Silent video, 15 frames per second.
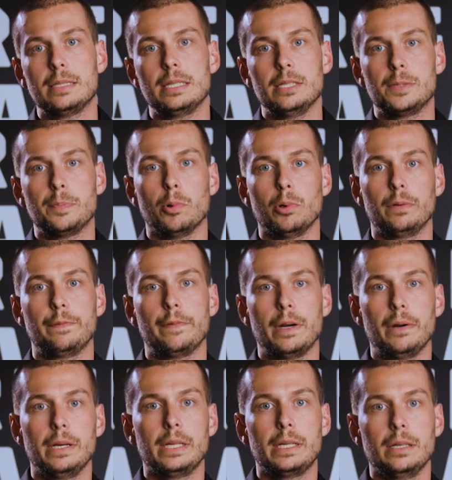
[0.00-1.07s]
T-Sport
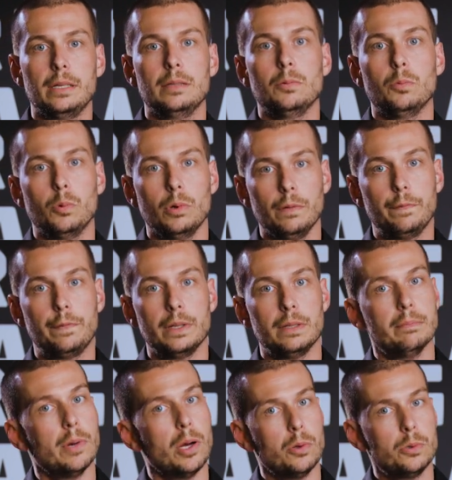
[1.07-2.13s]
fairing kit will fit
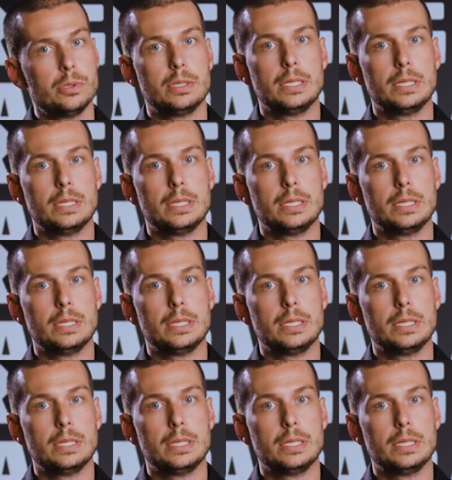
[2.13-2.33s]
most